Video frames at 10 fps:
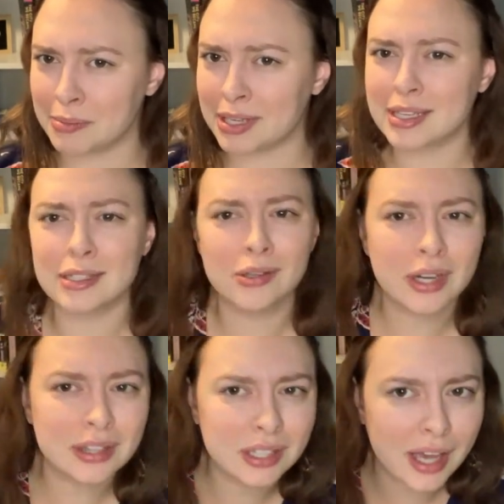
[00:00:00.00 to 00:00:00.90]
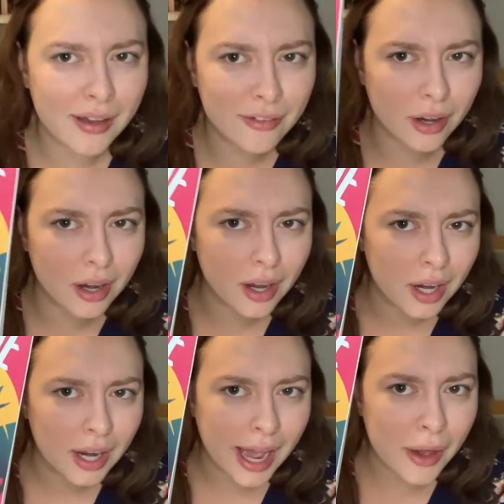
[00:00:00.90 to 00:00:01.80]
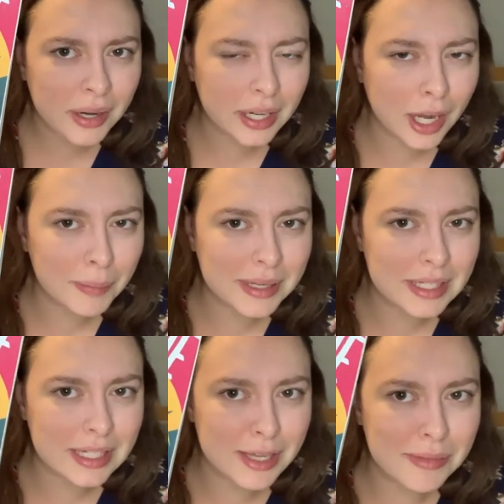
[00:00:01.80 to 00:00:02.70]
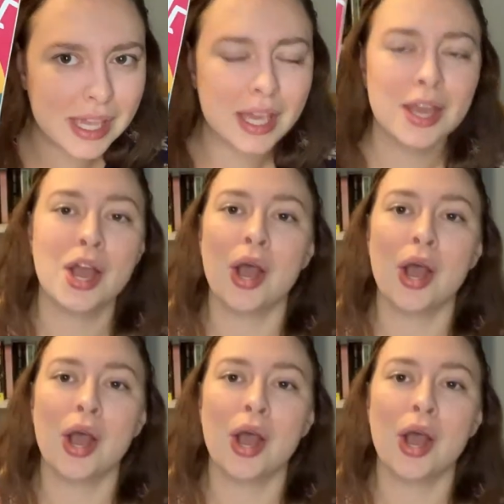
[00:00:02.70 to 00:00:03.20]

Because look at the cover. How can it not be steamy?